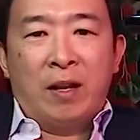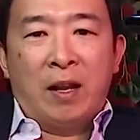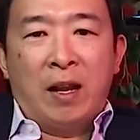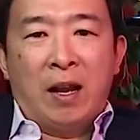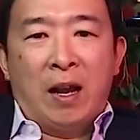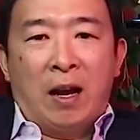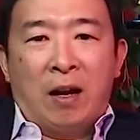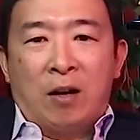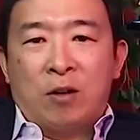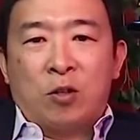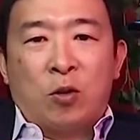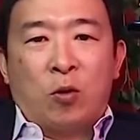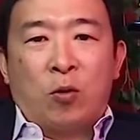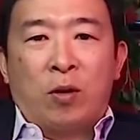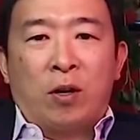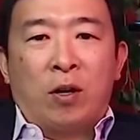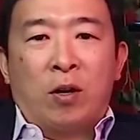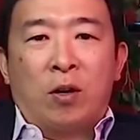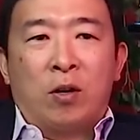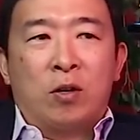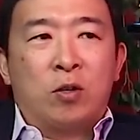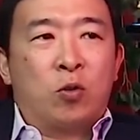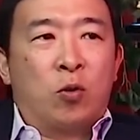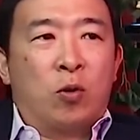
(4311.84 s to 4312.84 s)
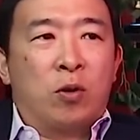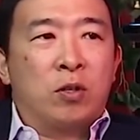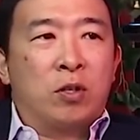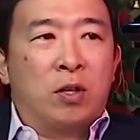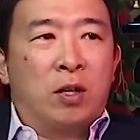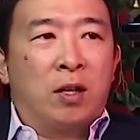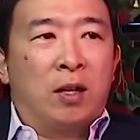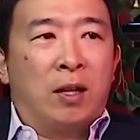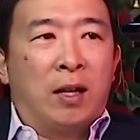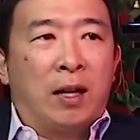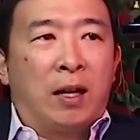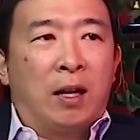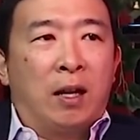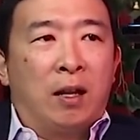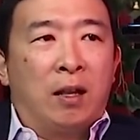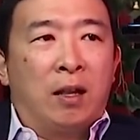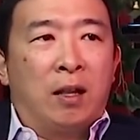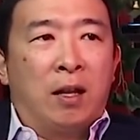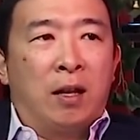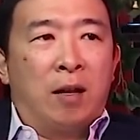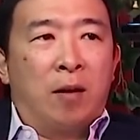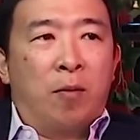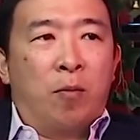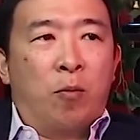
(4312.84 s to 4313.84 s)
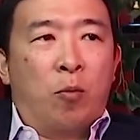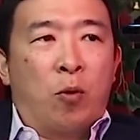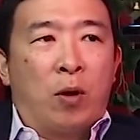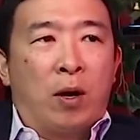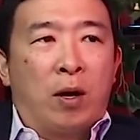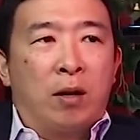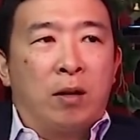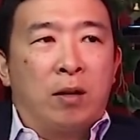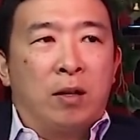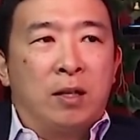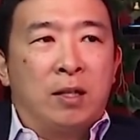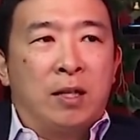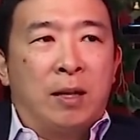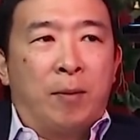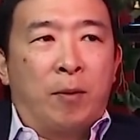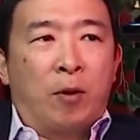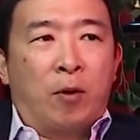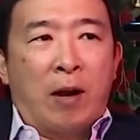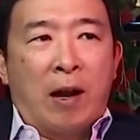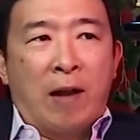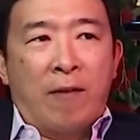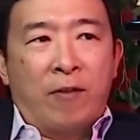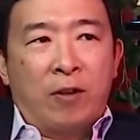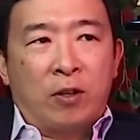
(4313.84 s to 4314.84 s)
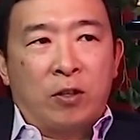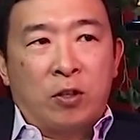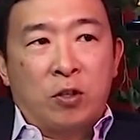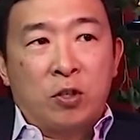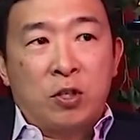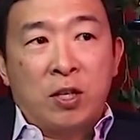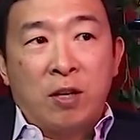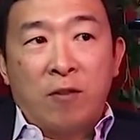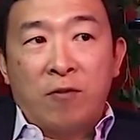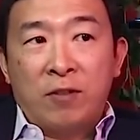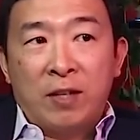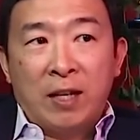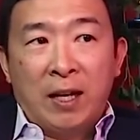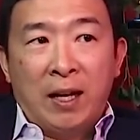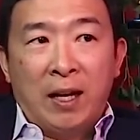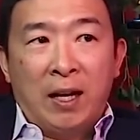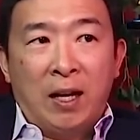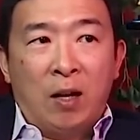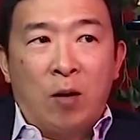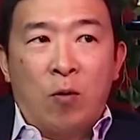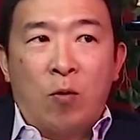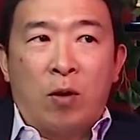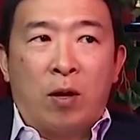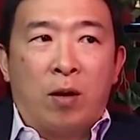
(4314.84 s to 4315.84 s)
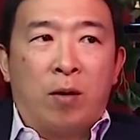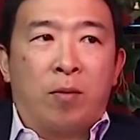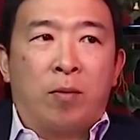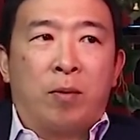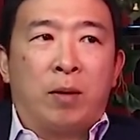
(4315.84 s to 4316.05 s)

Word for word: Arizona or Georgia, like the where the demographics are shifting, where right.